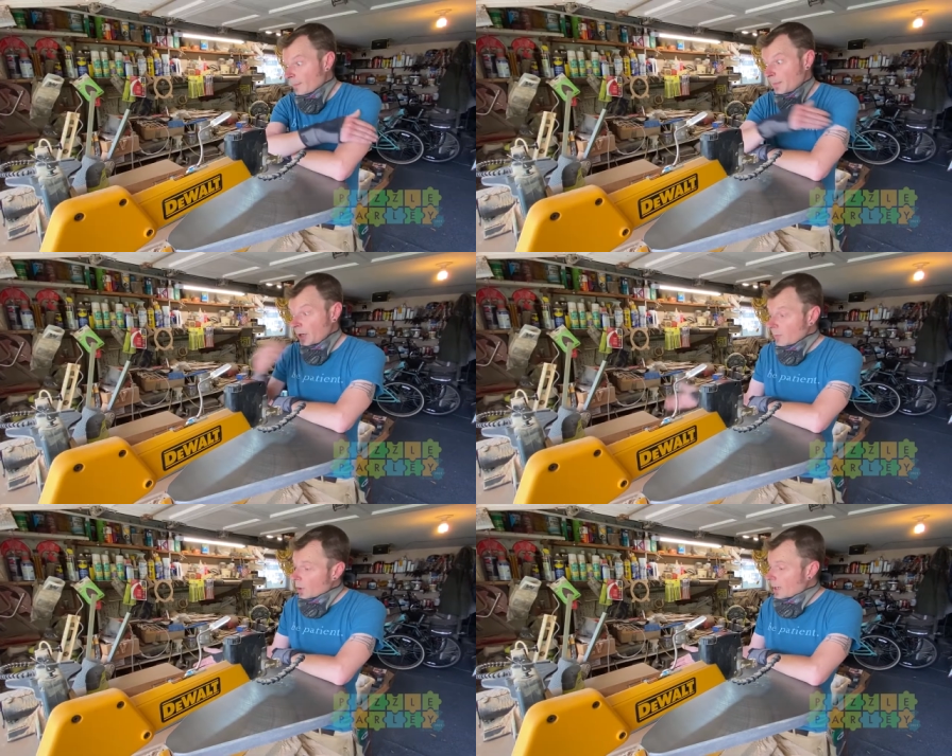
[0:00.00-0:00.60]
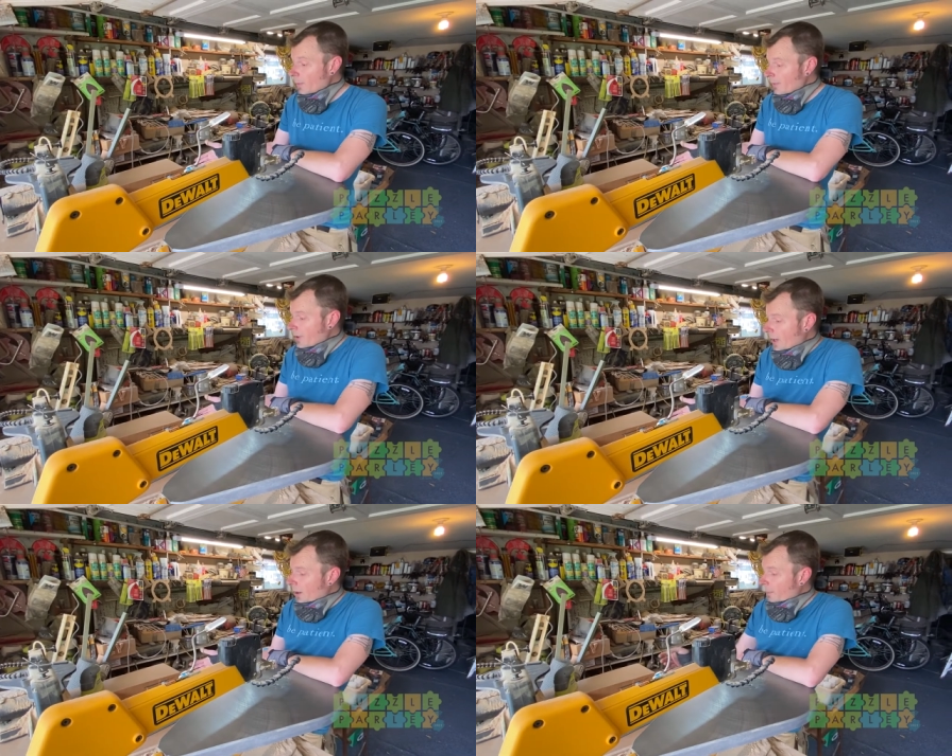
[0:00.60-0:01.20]
But meanwhile, we've
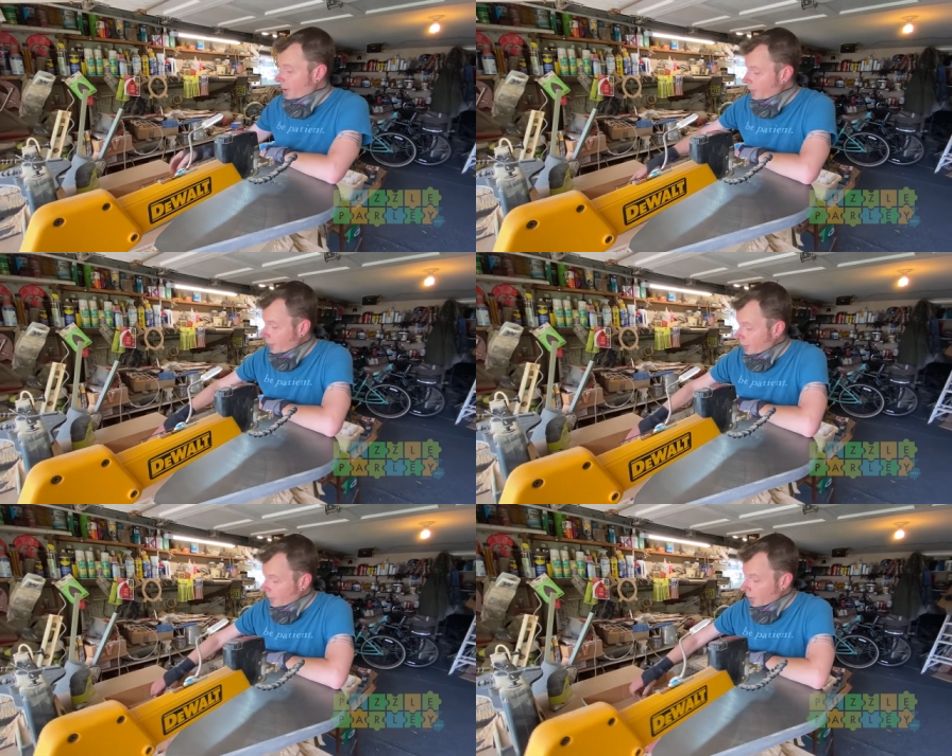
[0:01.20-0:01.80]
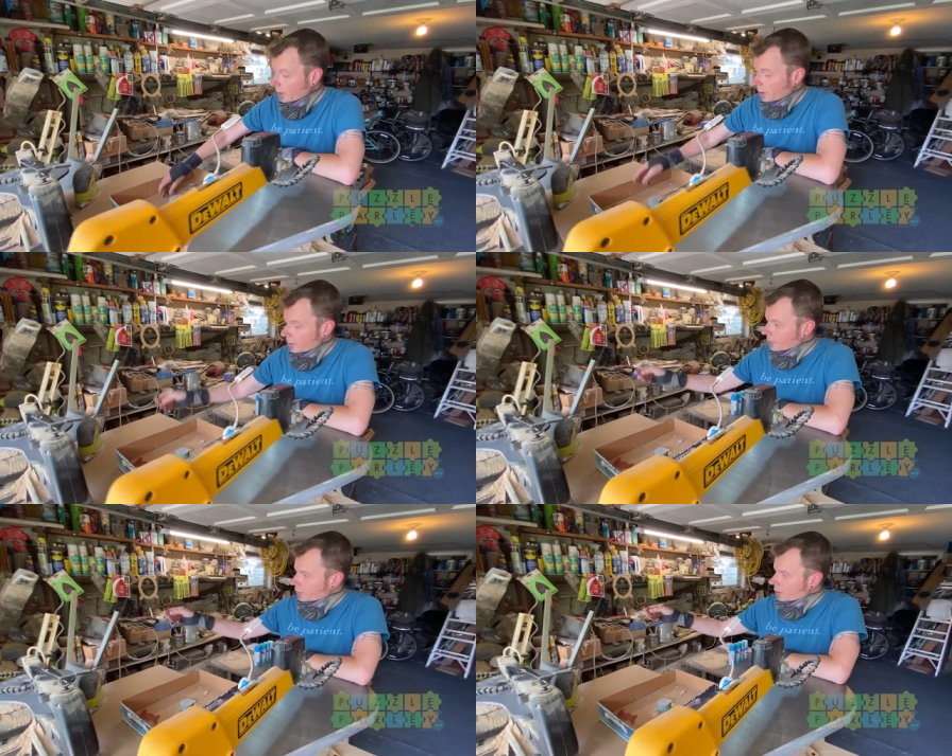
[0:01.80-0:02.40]
got our pieces over here,
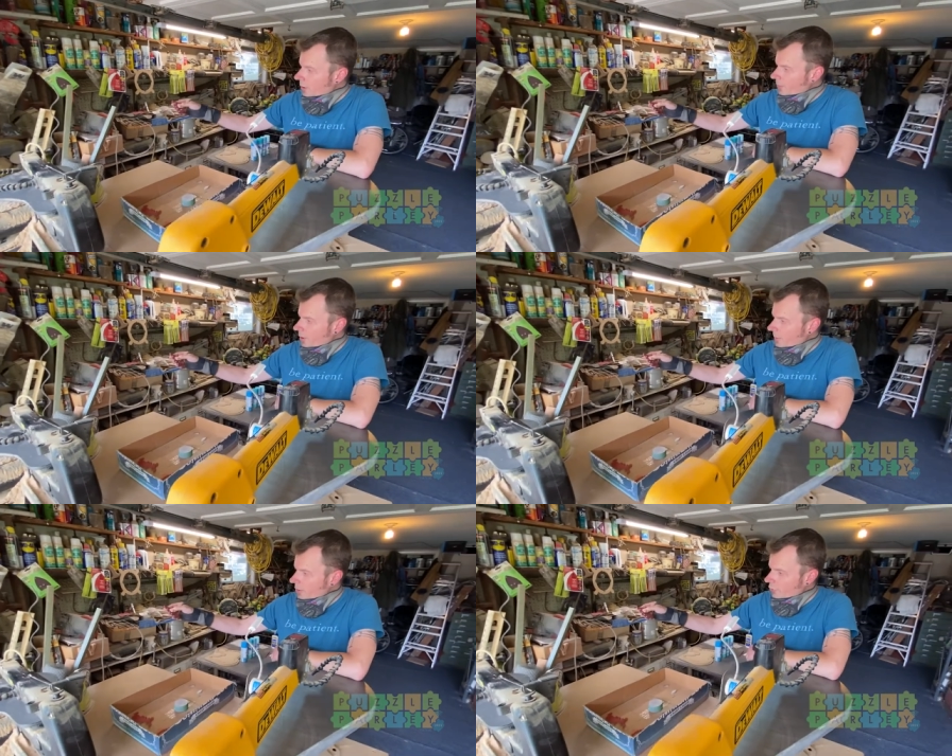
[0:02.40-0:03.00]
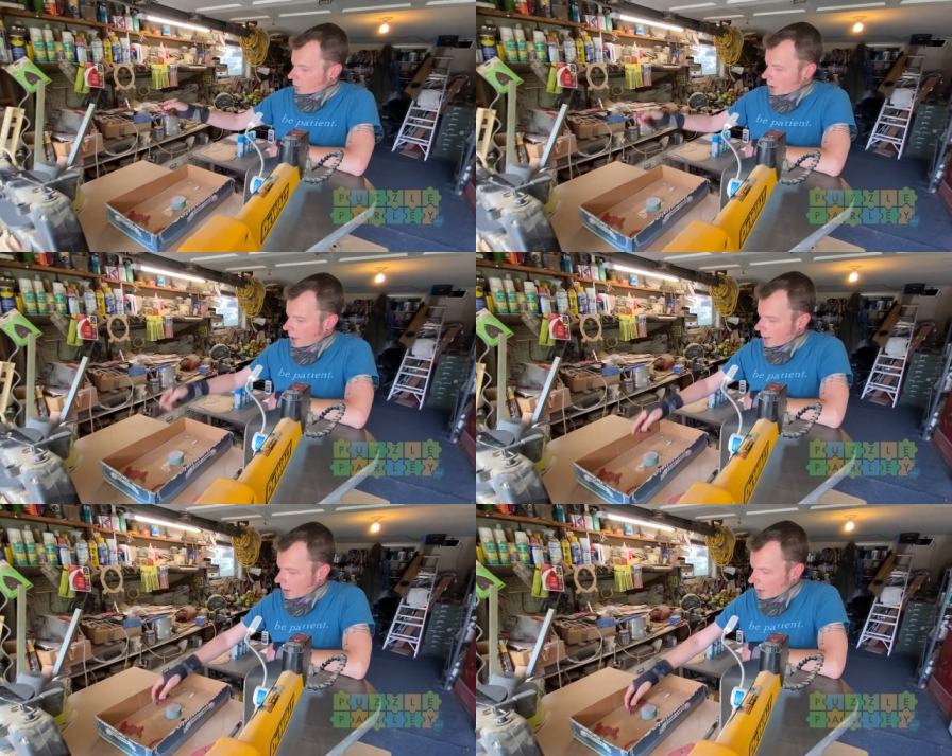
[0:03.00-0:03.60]
which are pretty much
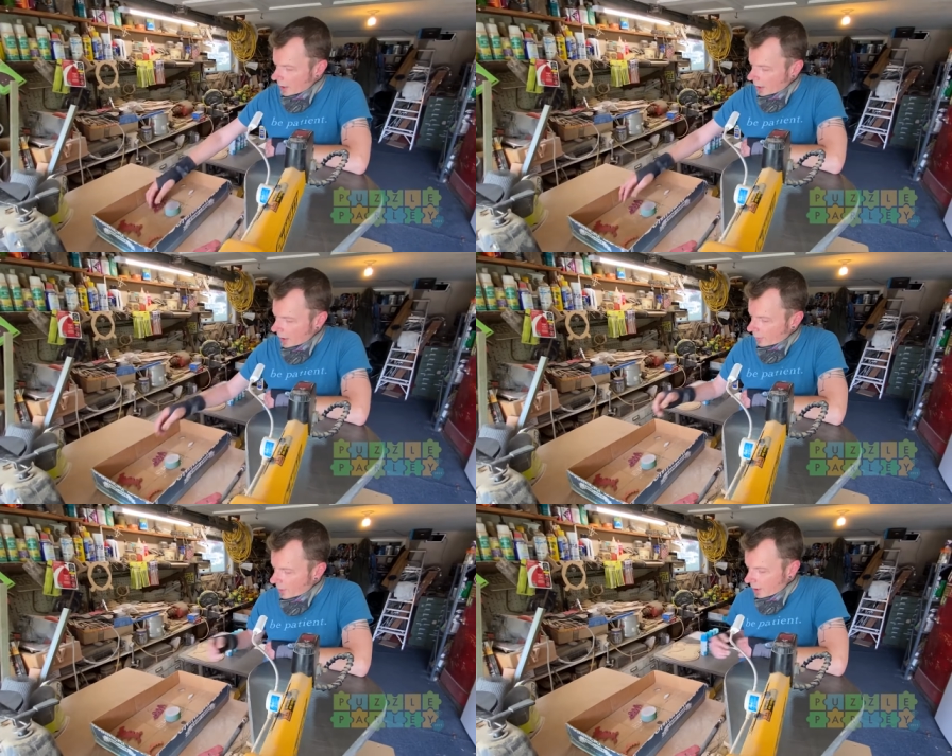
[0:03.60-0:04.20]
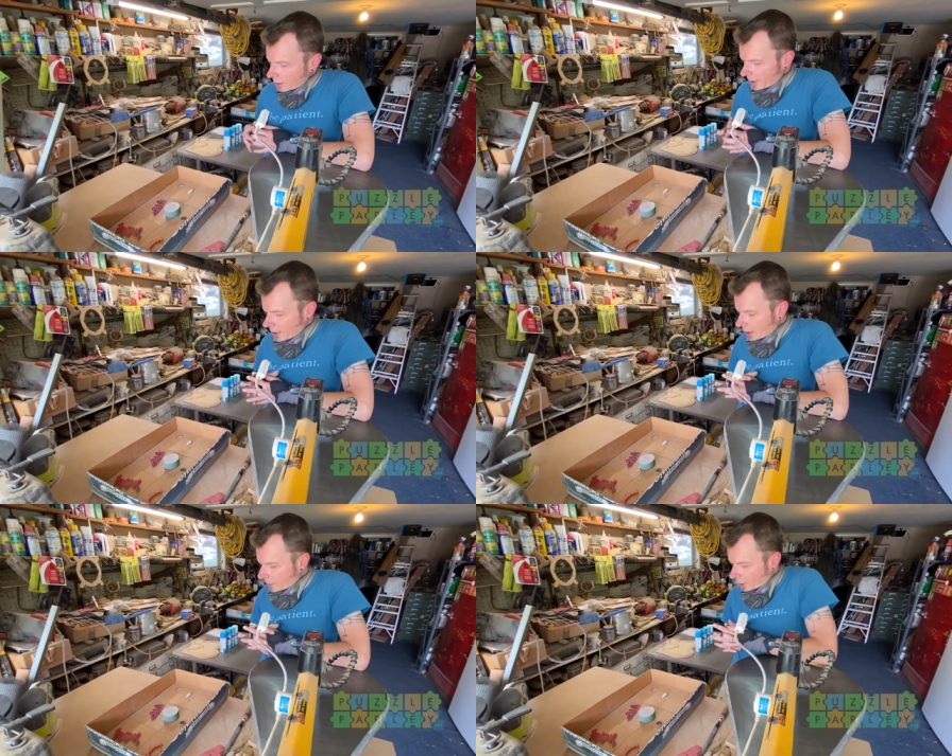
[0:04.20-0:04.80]
dry and ready to be
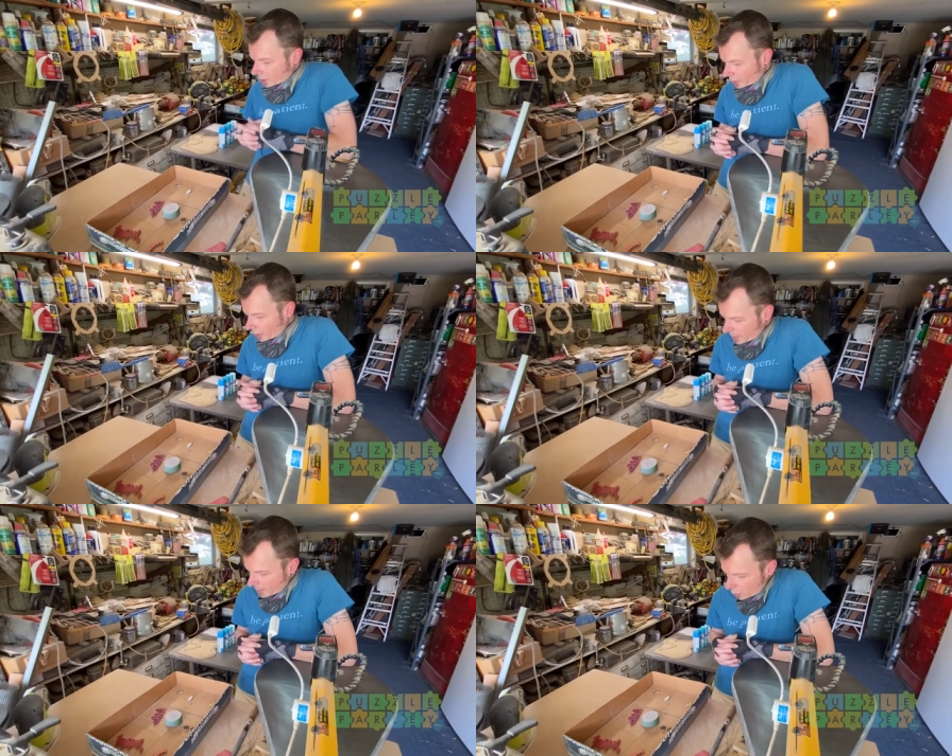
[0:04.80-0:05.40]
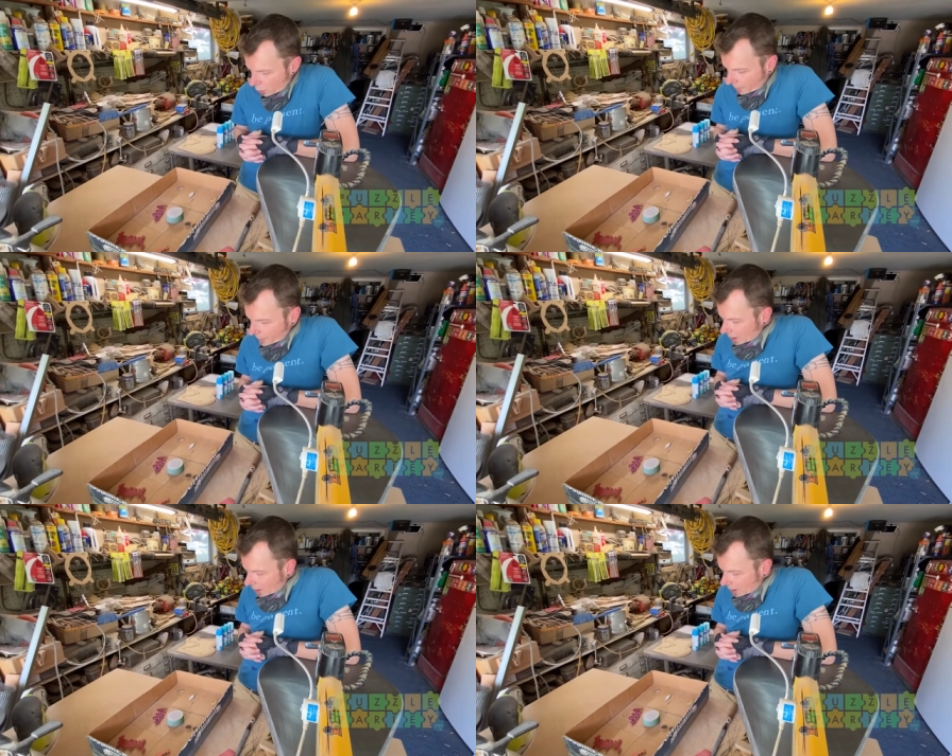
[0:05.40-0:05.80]
cut apart a little bit more.